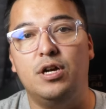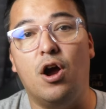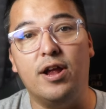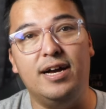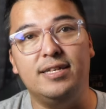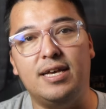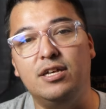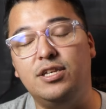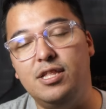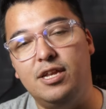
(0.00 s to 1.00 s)
Alright guys,
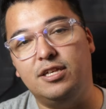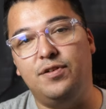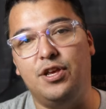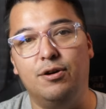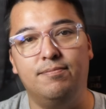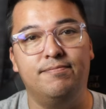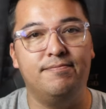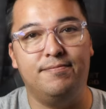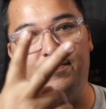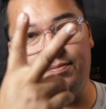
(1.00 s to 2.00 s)
I'll see you in the next video.
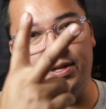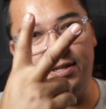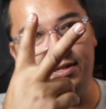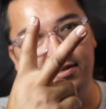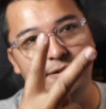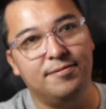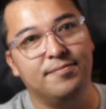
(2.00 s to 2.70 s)
Peace.